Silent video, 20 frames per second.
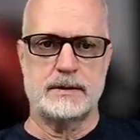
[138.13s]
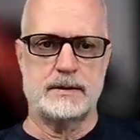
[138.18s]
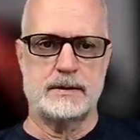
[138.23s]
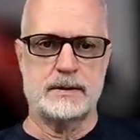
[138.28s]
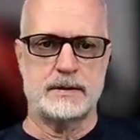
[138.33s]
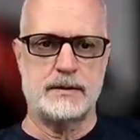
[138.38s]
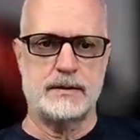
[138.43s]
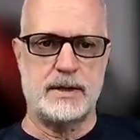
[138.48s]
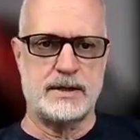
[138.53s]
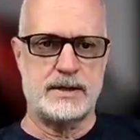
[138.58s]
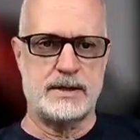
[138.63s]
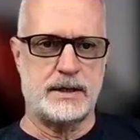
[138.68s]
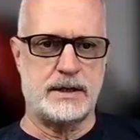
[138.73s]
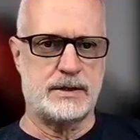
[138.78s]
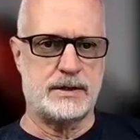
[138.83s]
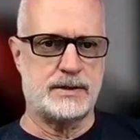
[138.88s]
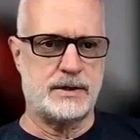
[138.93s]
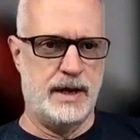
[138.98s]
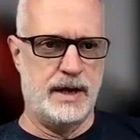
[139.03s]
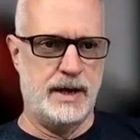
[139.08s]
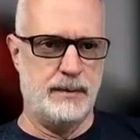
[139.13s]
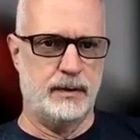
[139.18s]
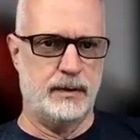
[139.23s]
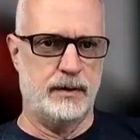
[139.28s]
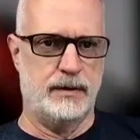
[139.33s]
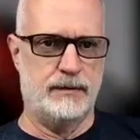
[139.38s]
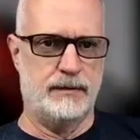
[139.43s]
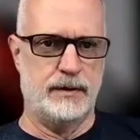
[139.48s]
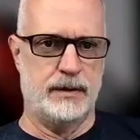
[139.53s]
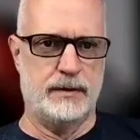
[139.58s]
So that's an example
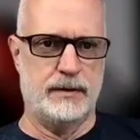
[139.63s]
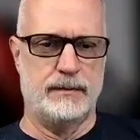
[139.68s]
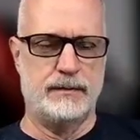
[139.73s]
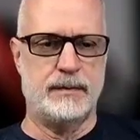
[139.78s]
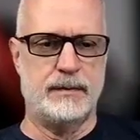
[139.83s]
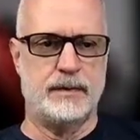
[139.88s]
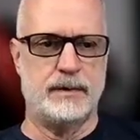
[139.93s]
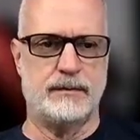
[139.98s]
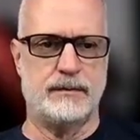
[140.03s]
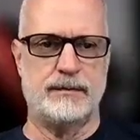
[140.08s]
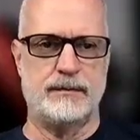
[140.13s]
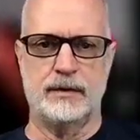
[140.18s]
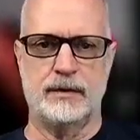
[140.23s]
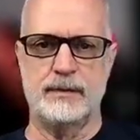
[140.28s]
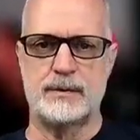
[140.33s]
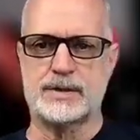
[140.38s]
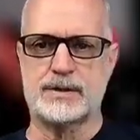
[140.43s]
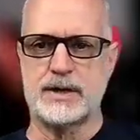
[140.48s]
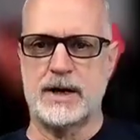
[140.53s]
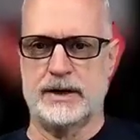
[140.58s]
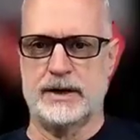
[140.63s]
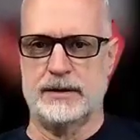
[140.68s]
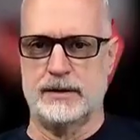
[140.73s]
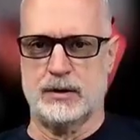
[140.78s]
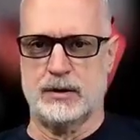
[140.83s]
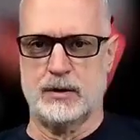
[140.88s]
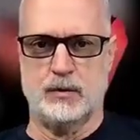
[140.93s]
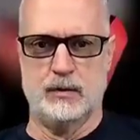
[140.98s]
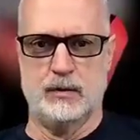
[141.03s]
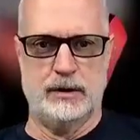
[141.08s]
of the flip side of the
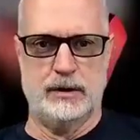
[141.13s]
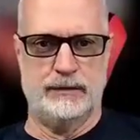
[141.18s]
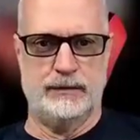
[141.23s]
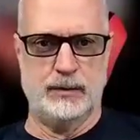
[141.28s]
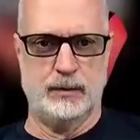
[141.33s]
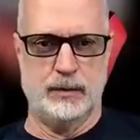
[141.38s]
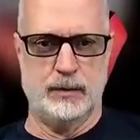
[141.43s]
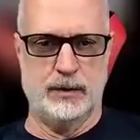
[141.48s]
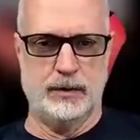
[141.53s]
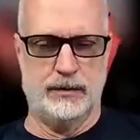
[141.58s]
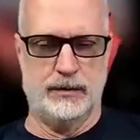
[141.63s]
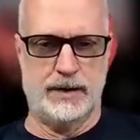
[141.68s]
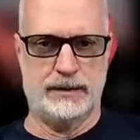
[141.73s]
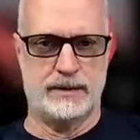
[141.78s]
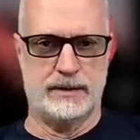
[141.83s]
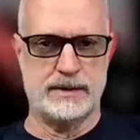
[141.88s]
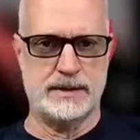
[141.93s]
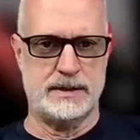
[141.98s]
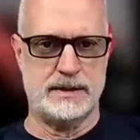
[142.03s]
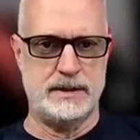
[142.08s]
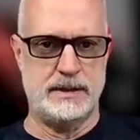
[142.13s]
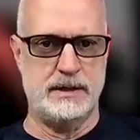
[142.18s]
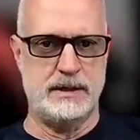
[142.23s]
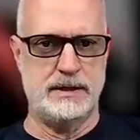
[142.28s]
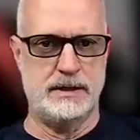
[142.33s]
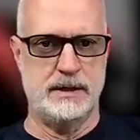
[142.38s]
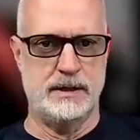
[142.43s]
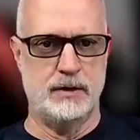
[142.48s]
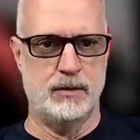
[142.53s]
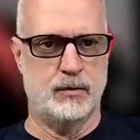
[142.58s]
coin, if you will, that the
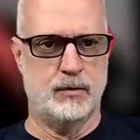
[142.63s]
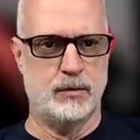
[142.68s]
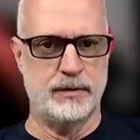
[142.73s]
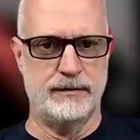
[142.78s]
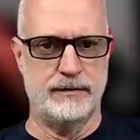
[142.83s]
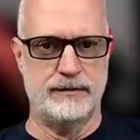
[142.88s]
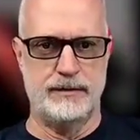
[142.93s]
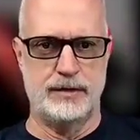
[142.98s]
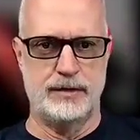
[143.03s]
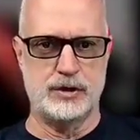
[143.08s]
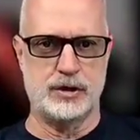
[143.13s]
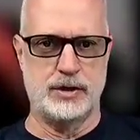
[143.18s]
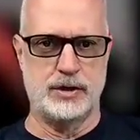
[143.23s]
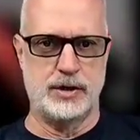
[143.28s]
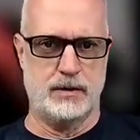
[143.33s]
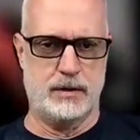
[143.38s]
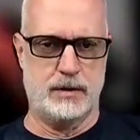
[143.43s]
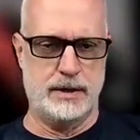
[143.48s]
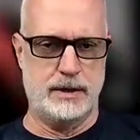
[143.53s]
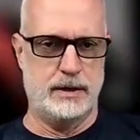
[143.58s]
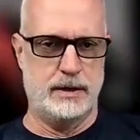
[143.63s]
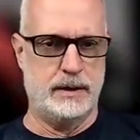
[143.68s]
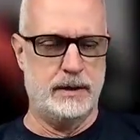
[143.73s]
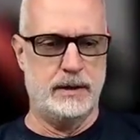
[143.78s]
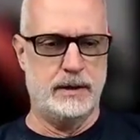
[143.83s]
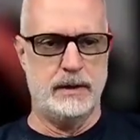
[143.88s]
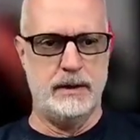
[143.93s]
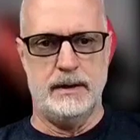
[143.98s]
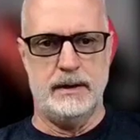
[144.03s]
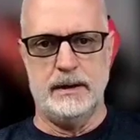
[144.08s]
CEO or the visionary
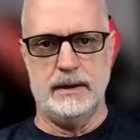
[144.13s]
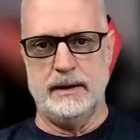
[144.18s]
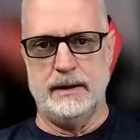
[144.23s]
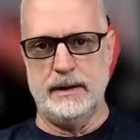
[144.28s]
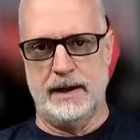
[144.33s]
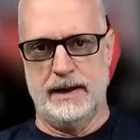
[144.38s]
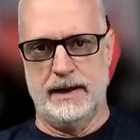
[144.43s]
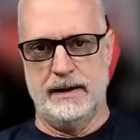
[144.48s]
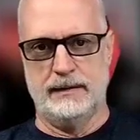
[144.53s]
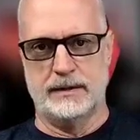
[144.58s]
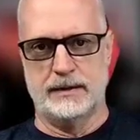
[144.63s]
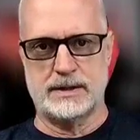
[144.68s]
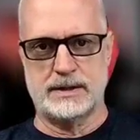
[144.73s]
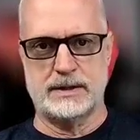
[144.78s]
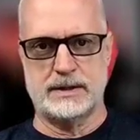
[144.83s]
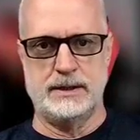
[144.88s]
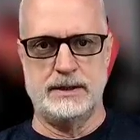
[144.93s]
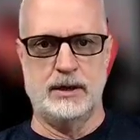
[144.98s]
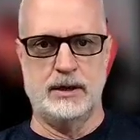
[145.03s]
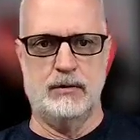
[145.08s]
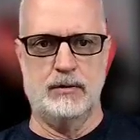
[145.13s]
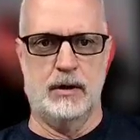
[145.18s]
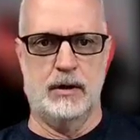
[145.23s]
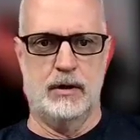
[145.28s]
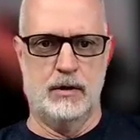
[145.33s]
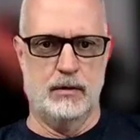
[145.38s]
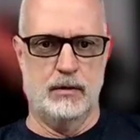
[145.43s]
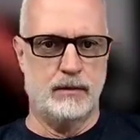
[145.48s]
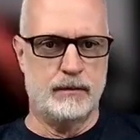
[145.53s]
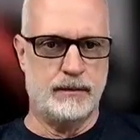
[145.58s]
and the
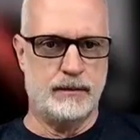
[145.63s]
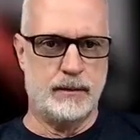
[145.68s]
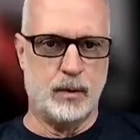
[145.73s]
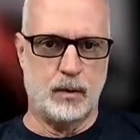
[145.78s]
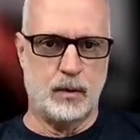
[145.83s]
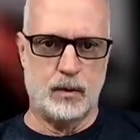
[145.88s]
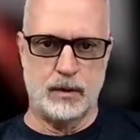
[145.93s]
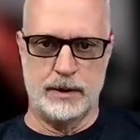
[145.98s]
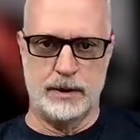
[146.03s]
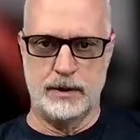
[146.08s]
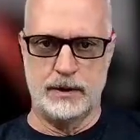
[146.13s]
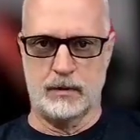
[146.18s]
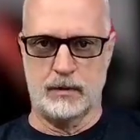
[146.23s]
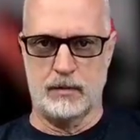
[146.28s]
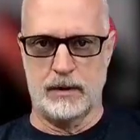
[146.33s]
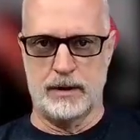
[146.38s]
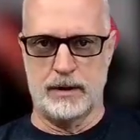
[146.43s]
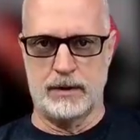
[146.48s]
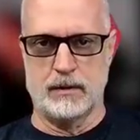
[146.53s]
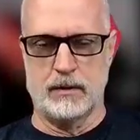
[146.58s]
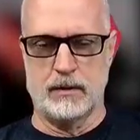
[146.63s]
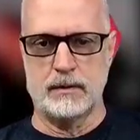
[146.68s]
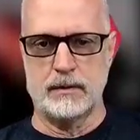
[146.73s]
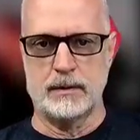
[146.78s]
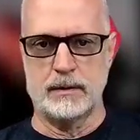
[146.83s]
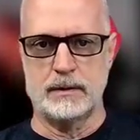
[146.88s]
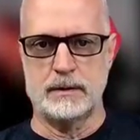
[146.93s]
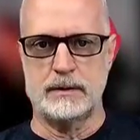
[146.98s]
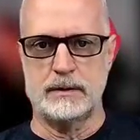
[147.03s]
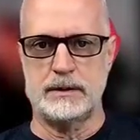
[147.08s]
COO or integrator
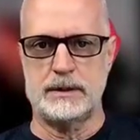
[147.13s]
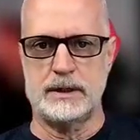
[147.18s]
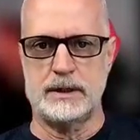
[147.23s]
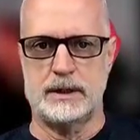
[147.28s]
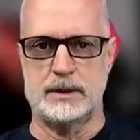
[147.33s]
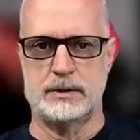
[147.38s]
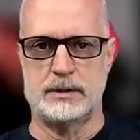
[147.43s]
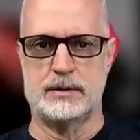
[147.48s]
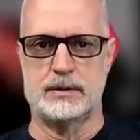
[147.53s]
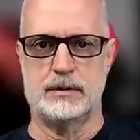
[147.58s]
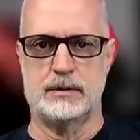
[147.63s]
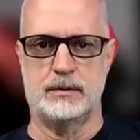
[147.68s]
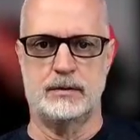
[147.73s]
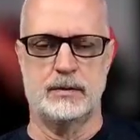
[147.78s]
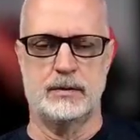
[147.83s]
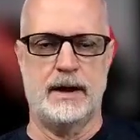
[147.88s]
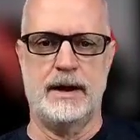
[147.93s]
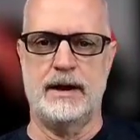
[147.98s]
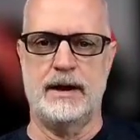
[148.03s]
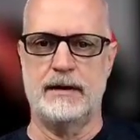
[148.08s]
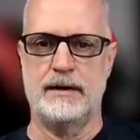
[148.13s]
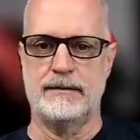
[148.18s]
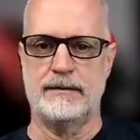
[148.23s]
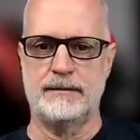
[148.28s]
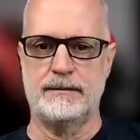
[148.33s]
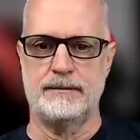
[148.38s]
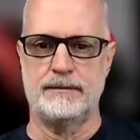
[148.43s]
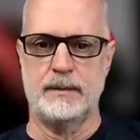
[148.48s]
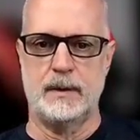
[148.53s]
tend to have.